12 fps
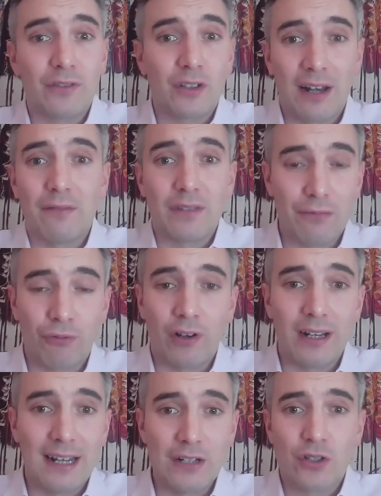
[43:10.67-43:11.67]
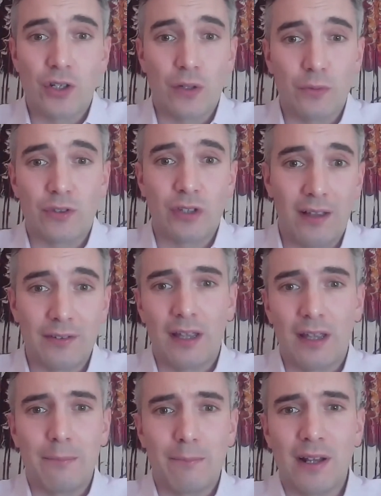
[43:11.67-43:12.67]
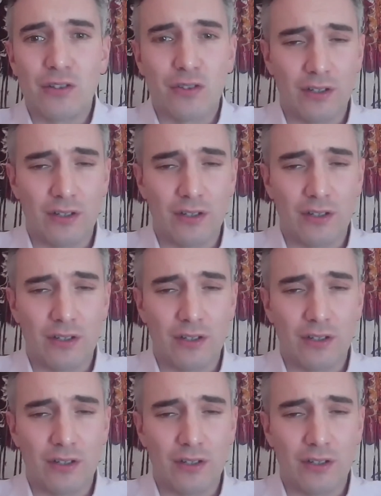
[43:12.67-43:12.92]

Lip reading: kind of different issues. So as I mentioned,